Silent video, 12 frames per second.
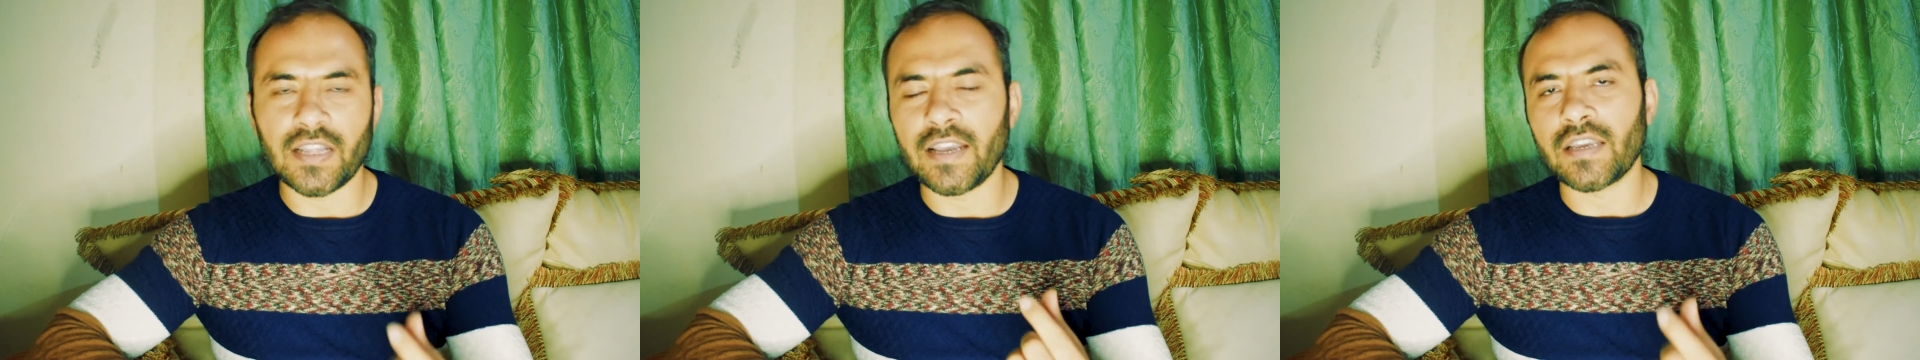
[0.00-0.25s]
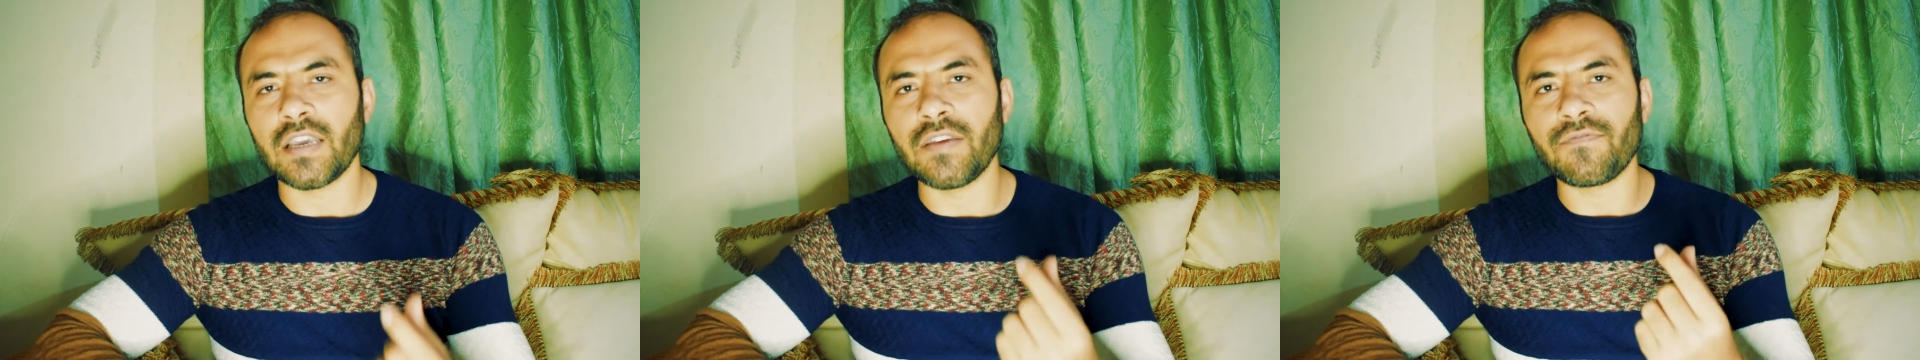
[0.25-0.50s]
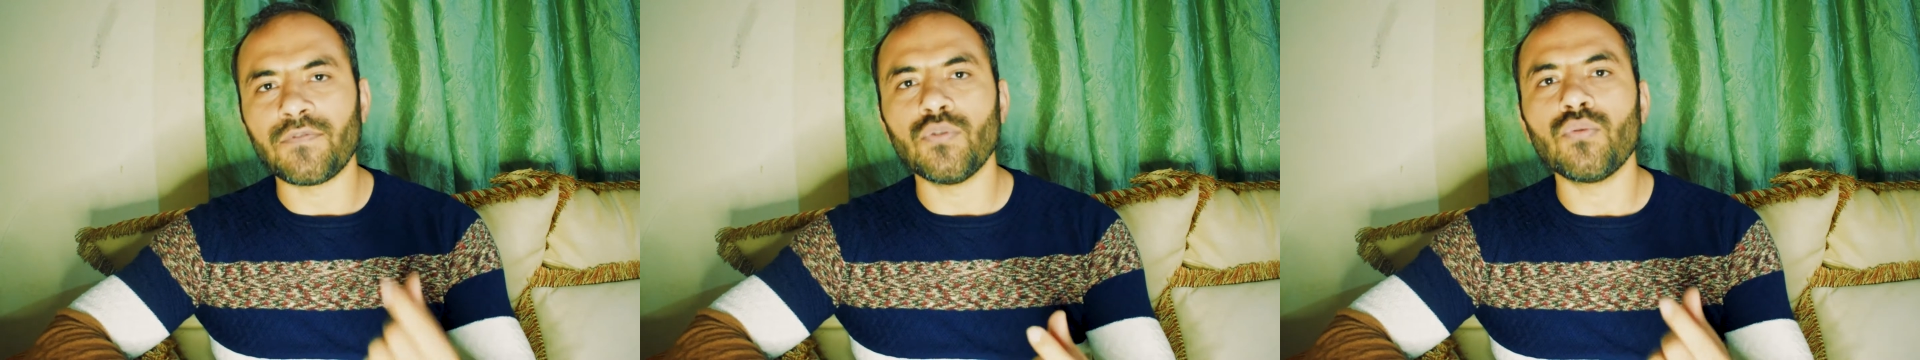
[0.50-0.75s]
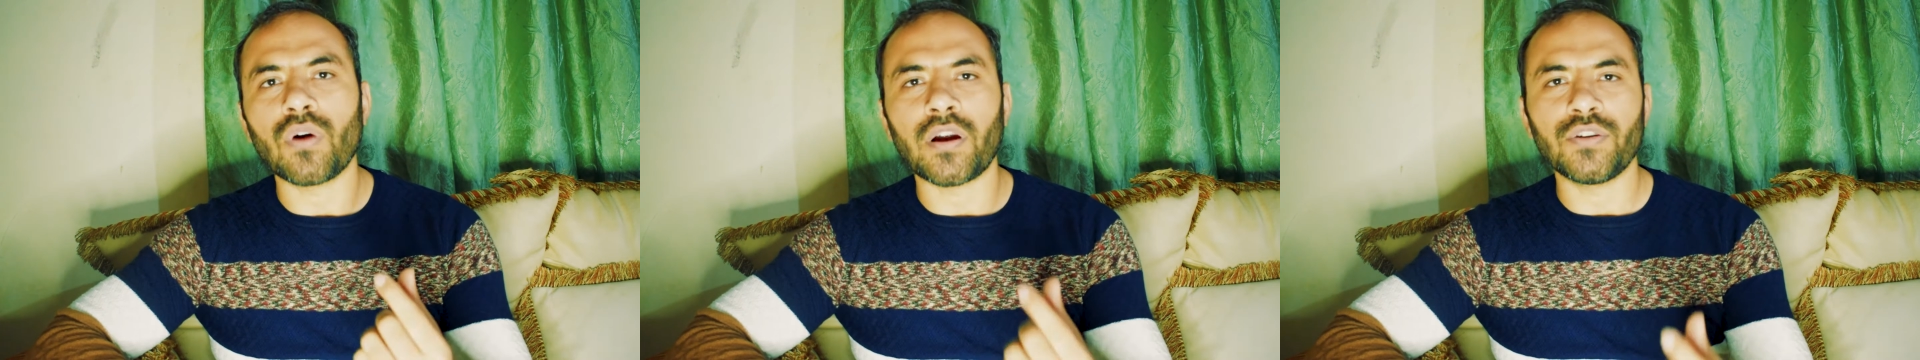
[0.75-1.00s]
Like if
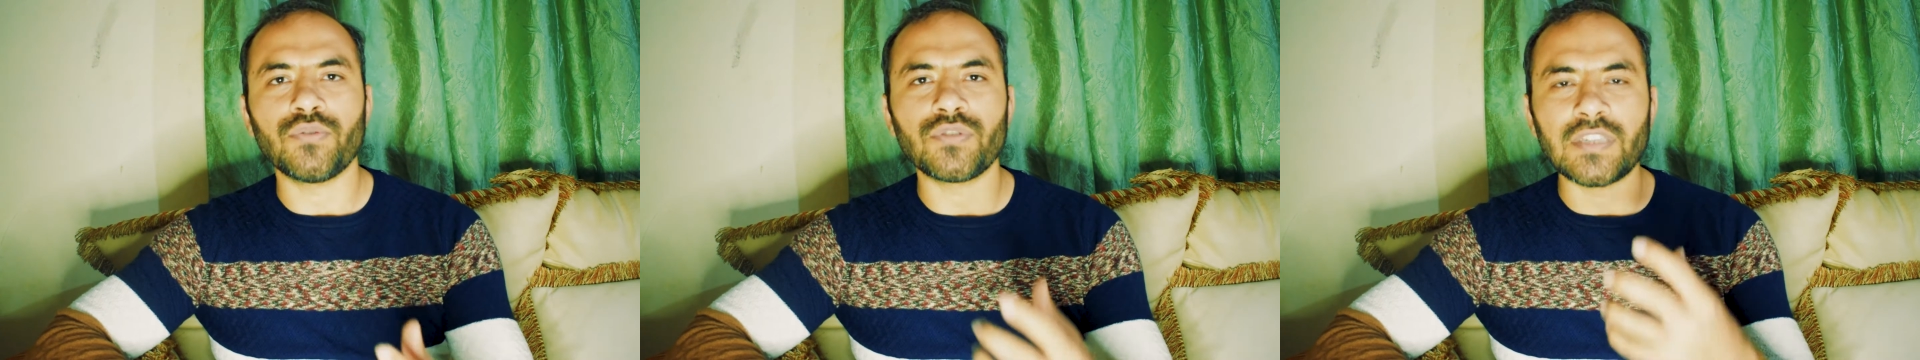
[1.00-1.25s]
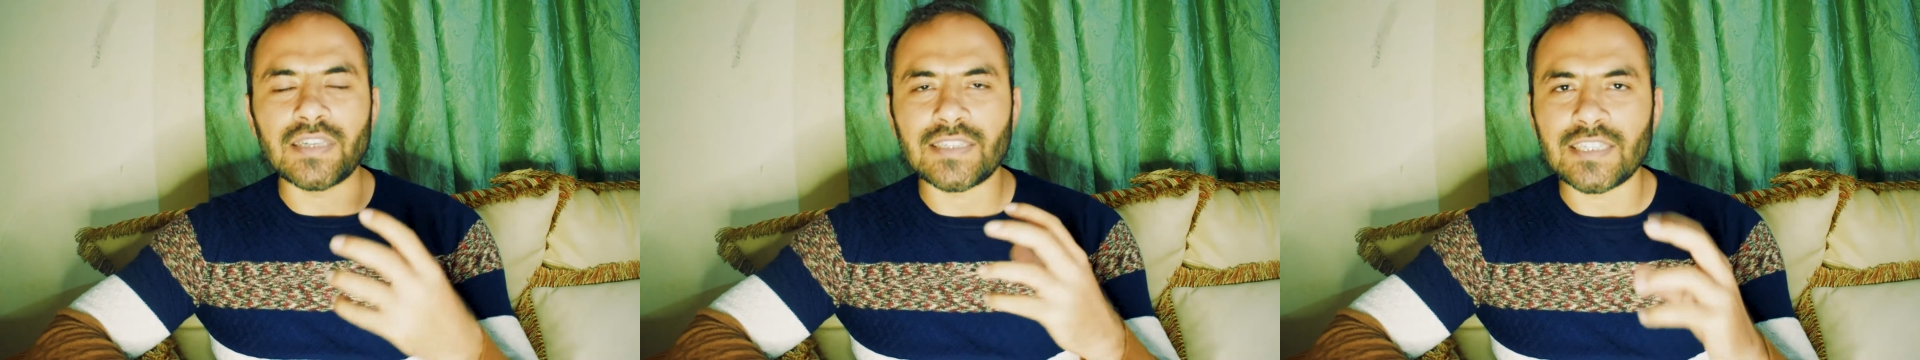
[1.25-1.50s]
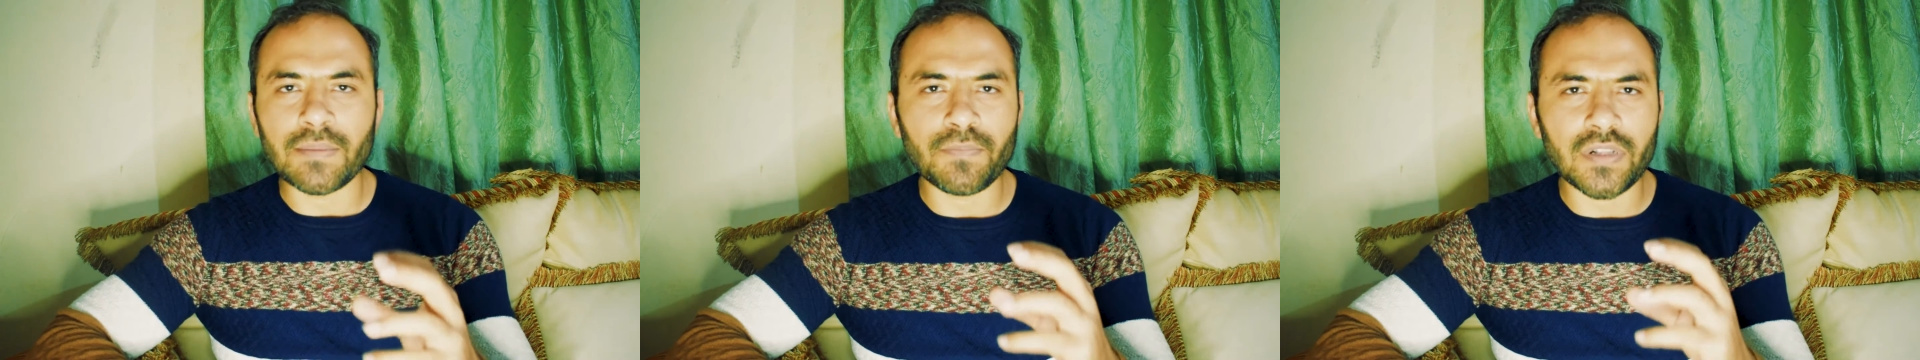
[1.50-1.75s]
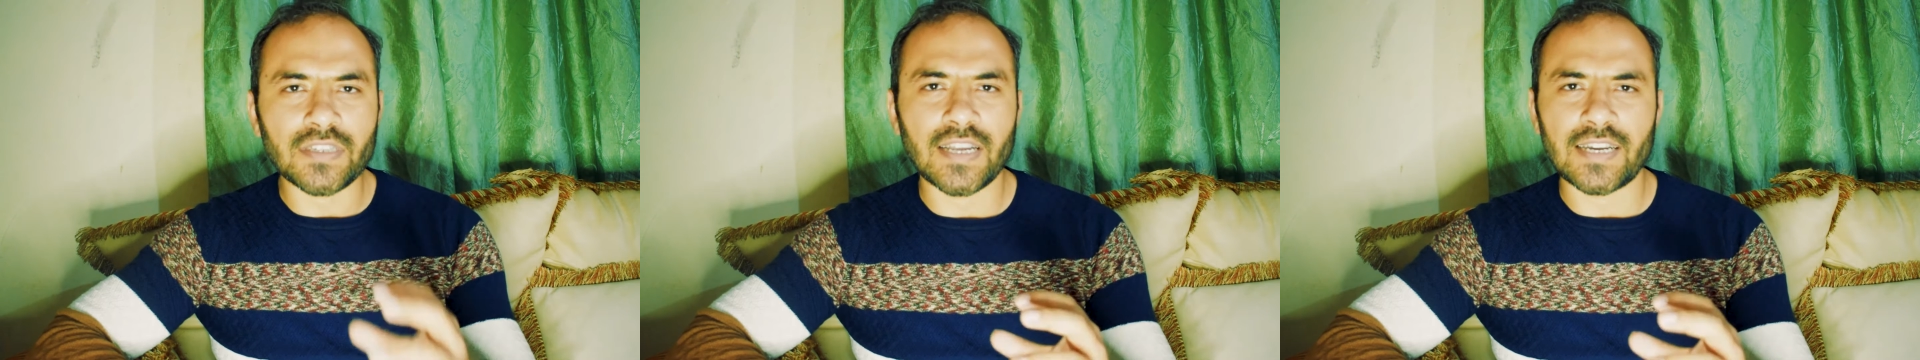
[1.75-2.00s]
you are using
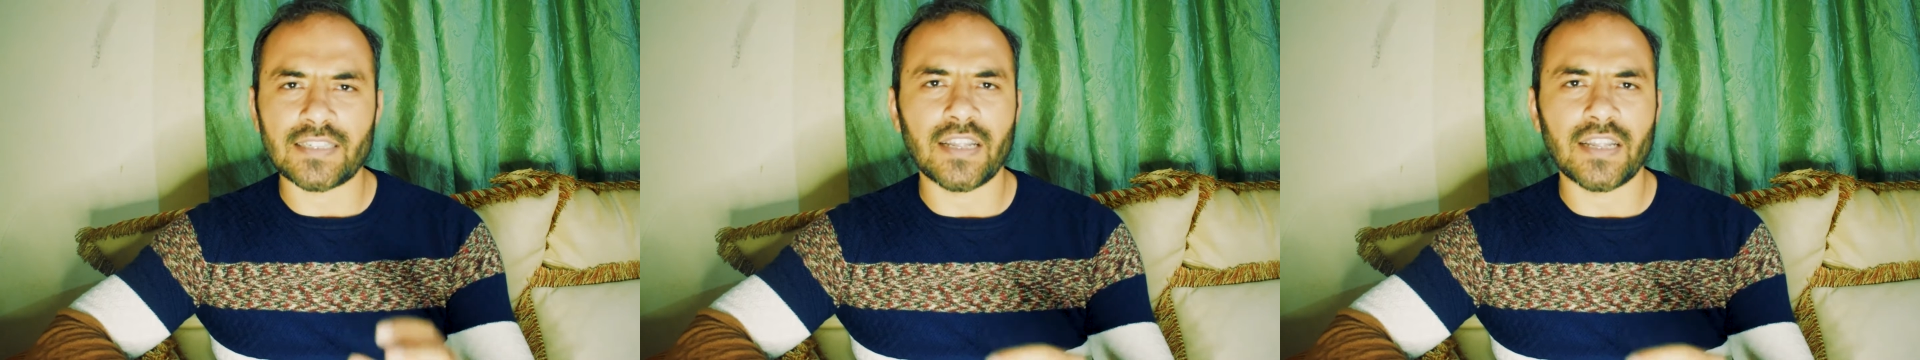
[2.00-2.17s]
simple text,